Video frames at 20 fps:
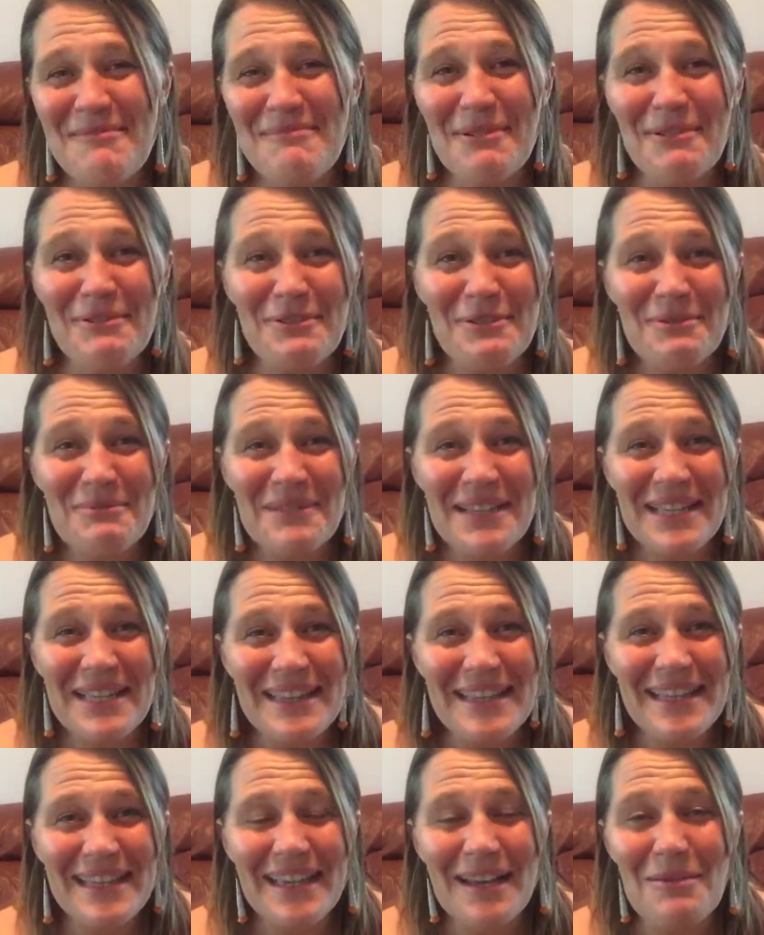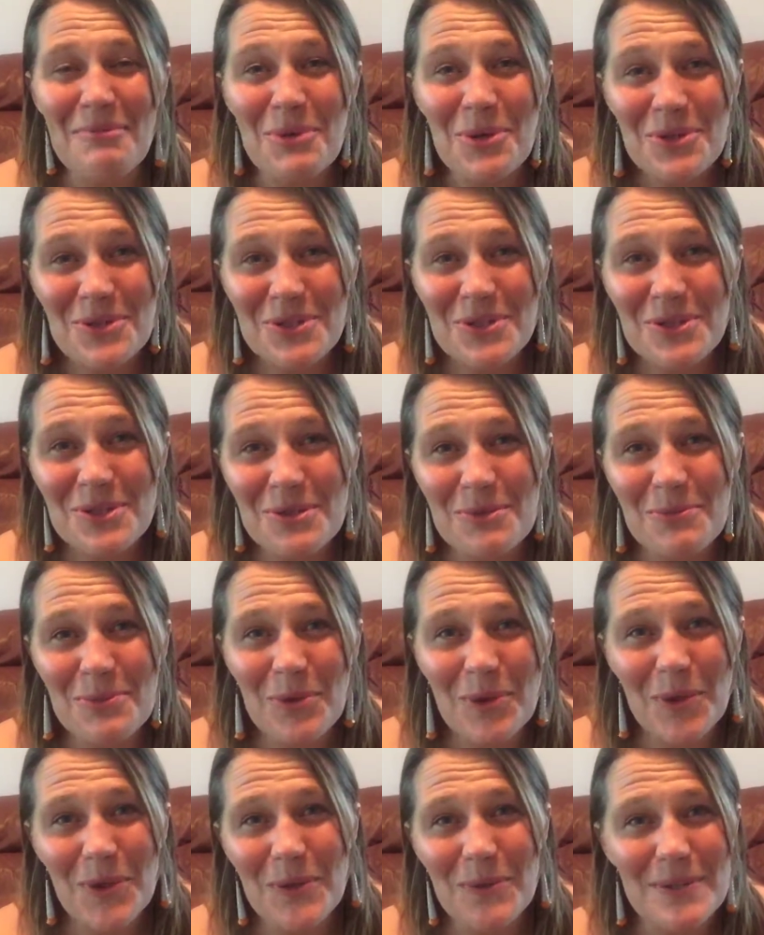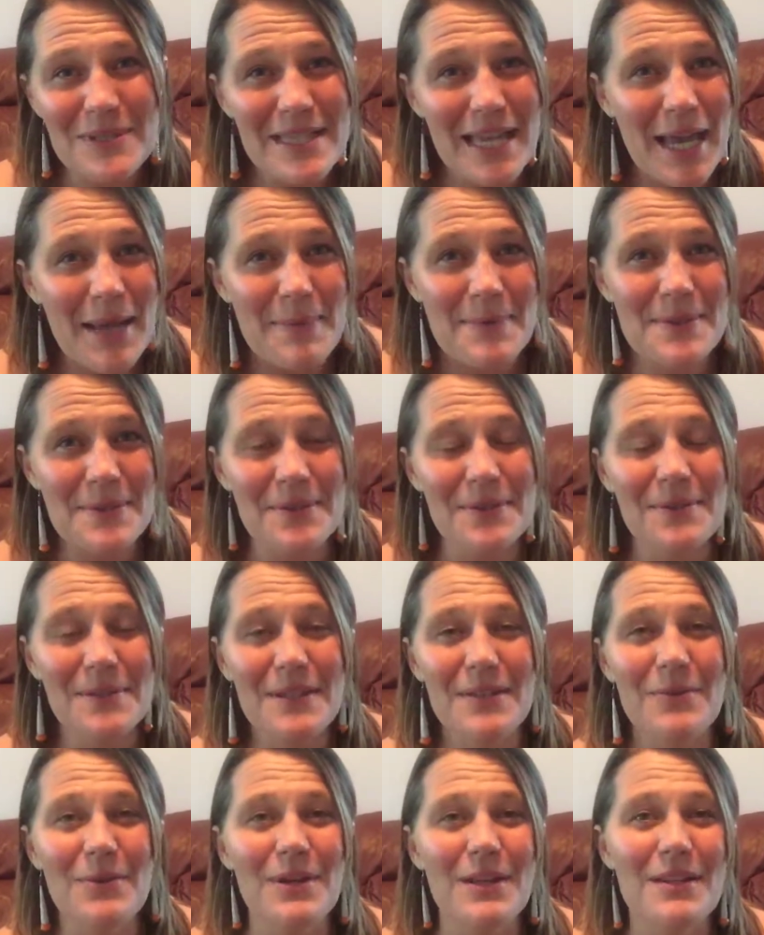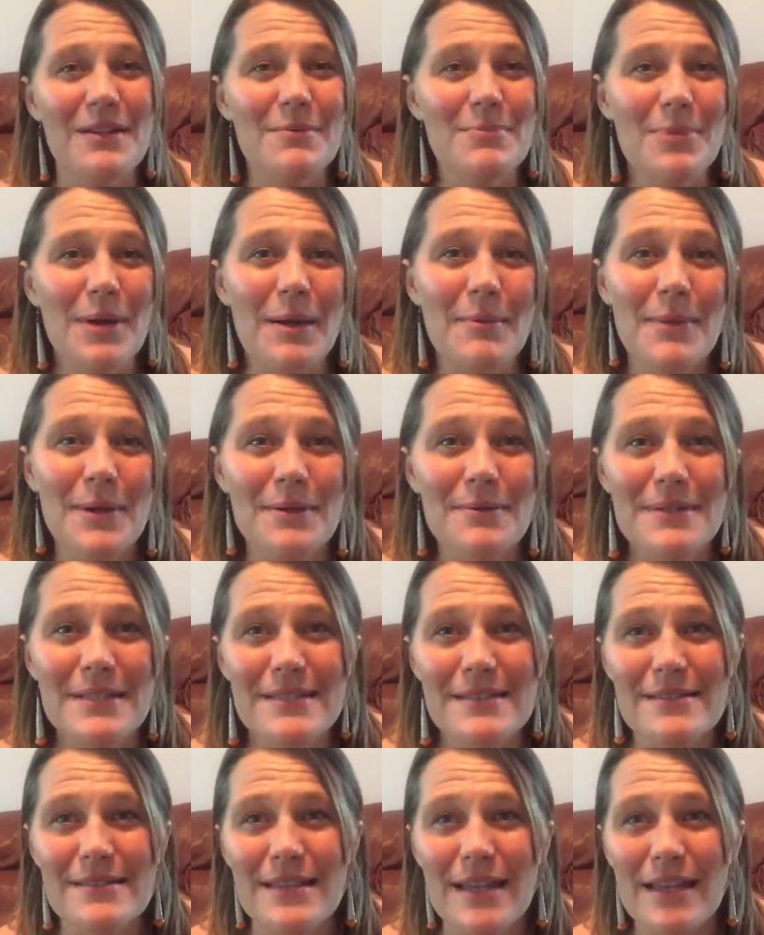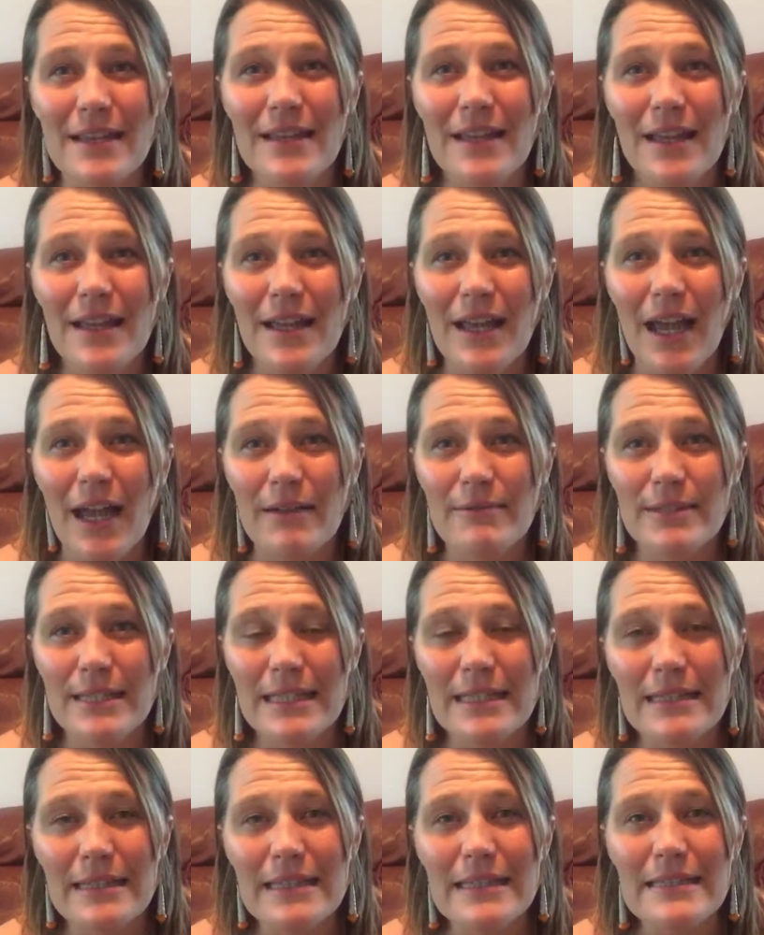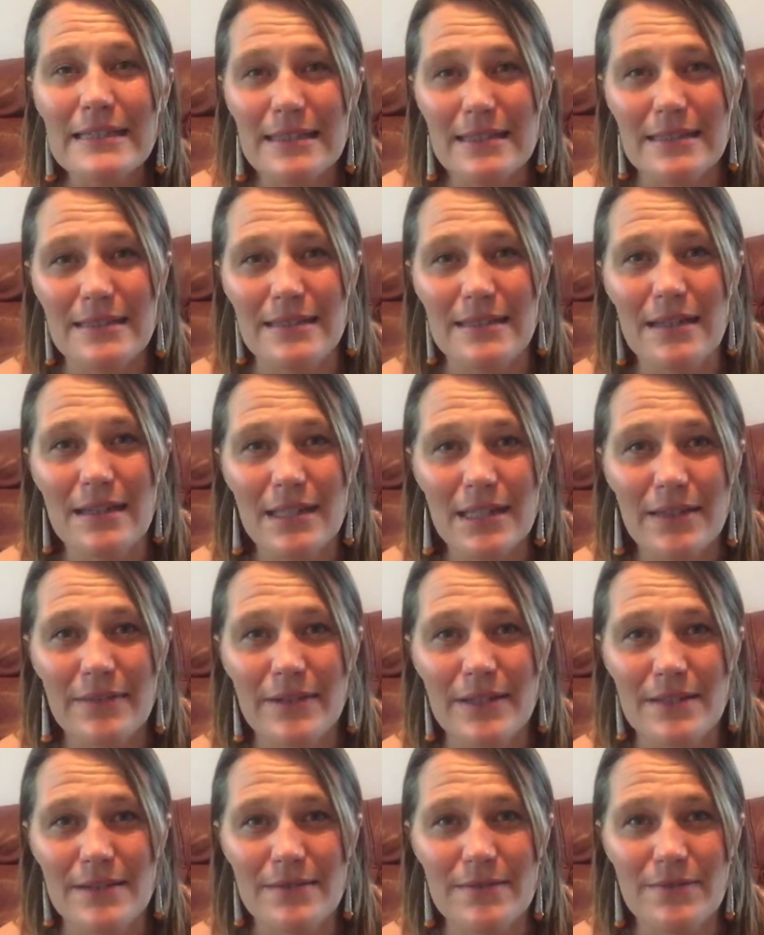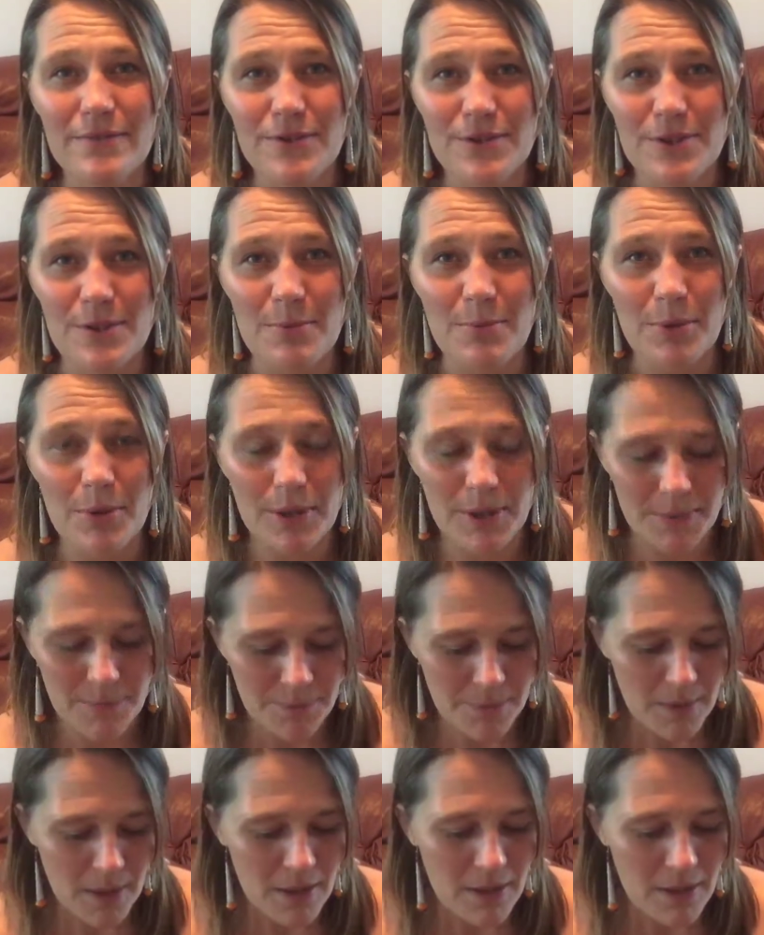but for me, the emotional support was absolutely one of the primary reasons I really leaned into Young Living for support.